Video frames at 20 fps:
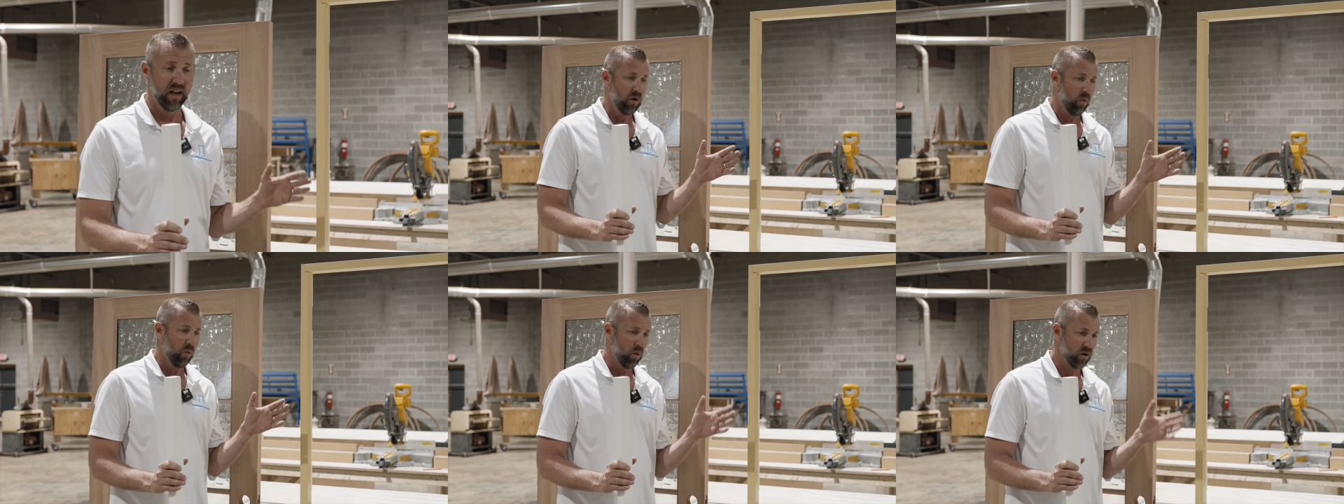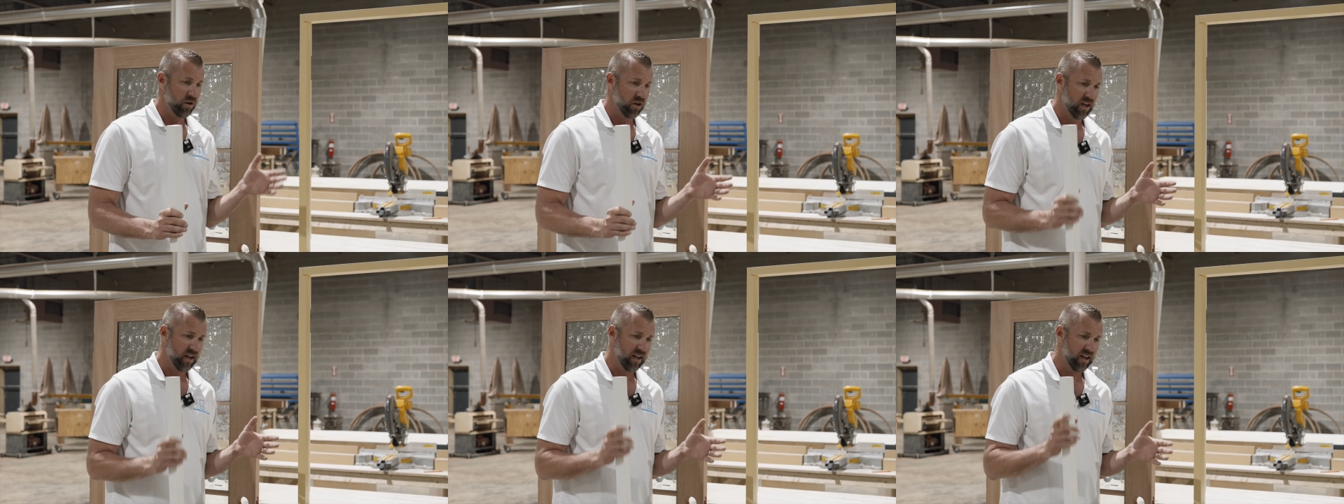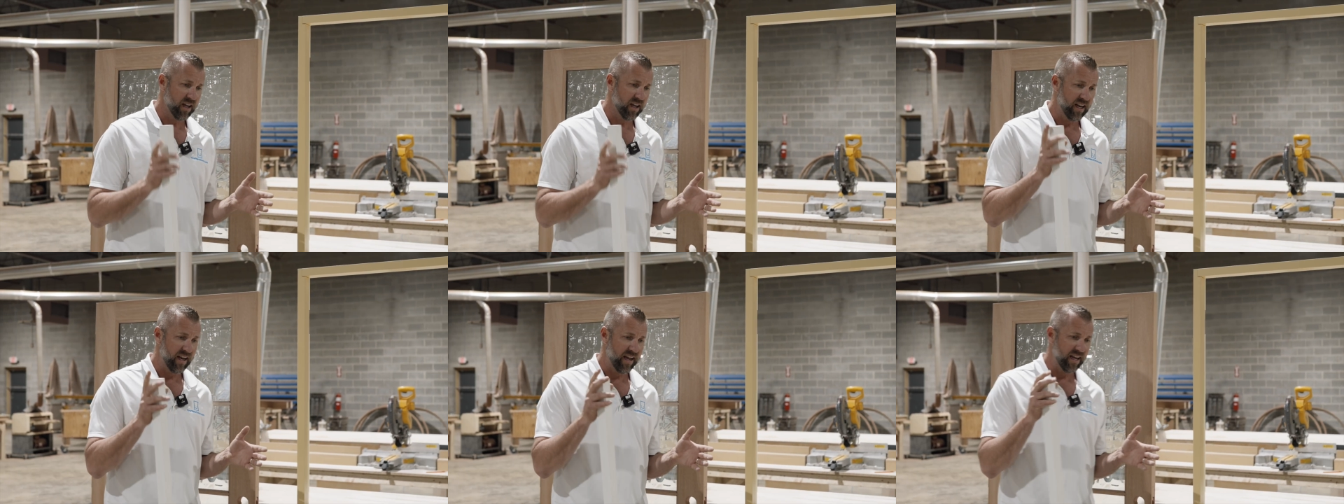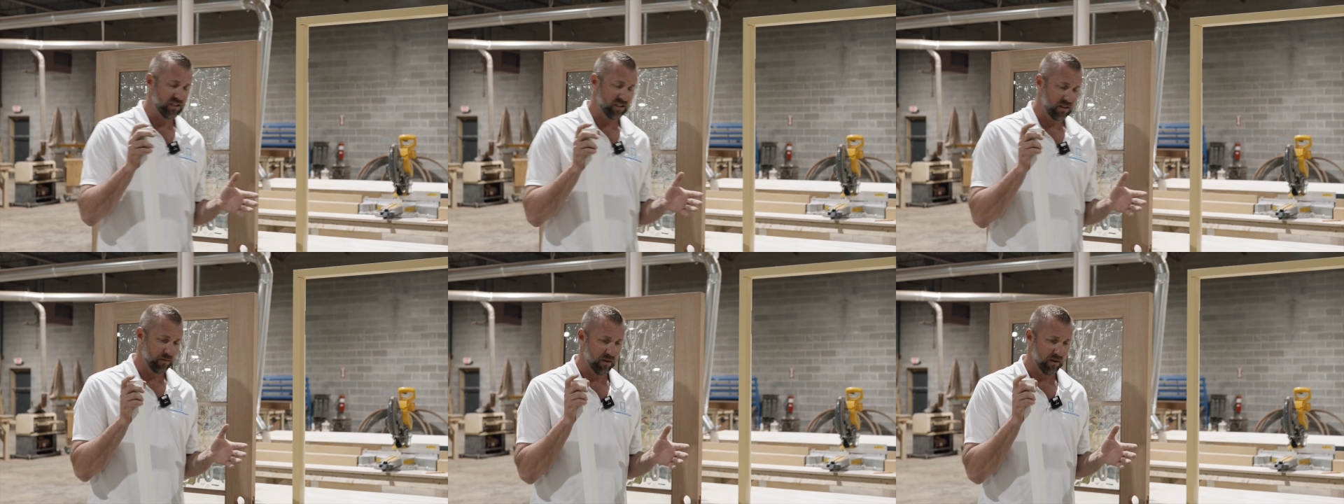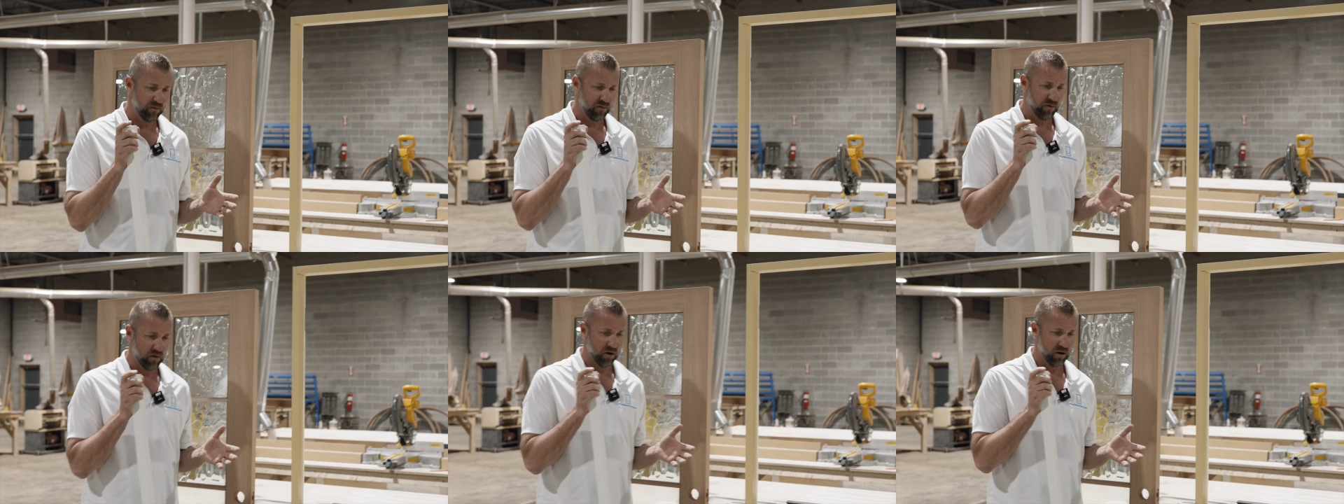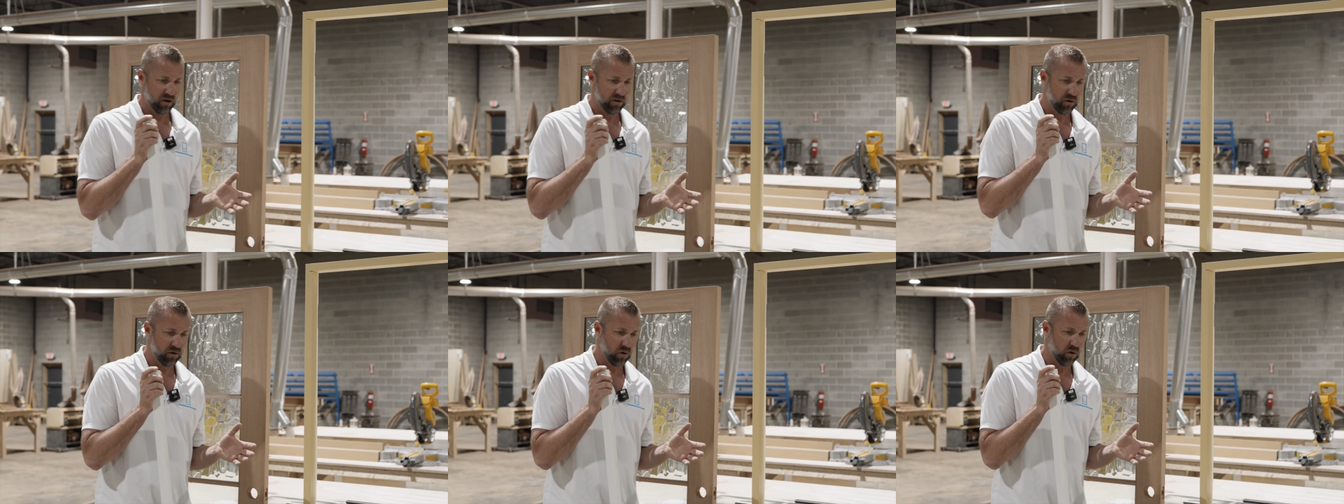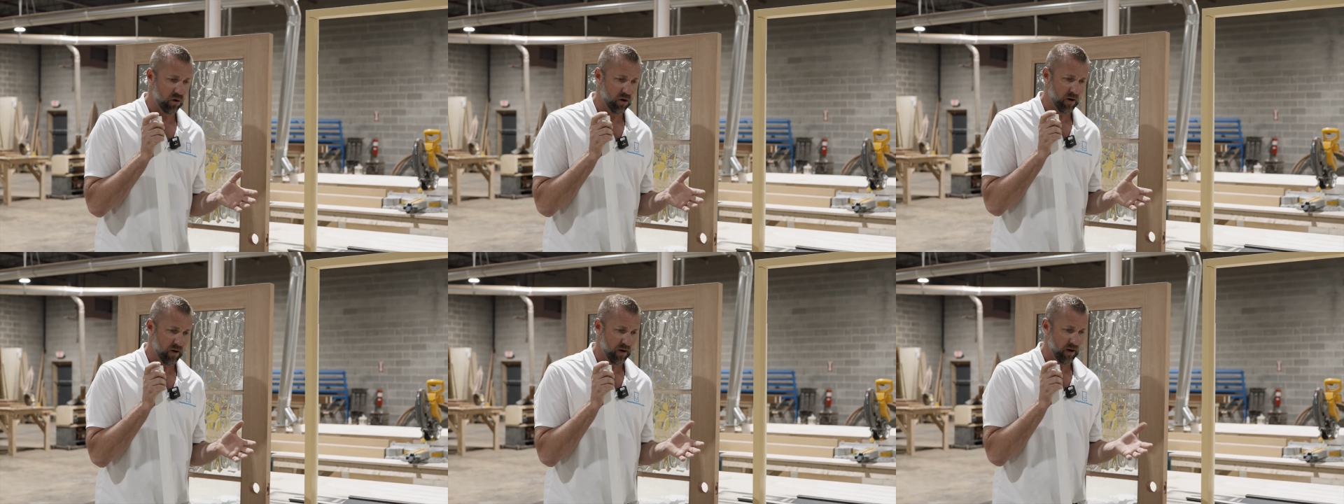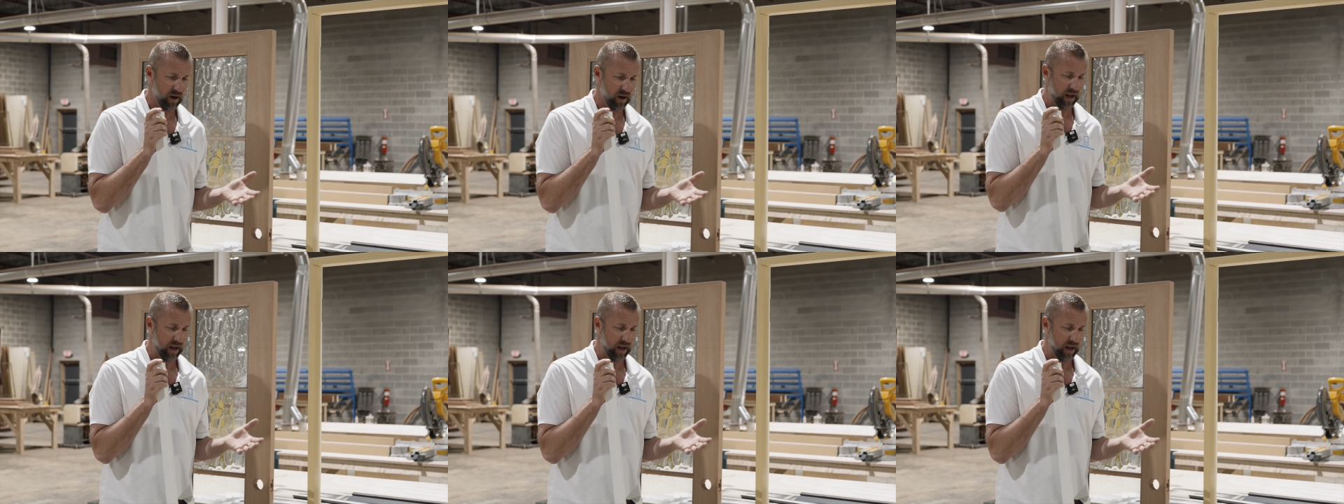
When you're getting an estimate for a door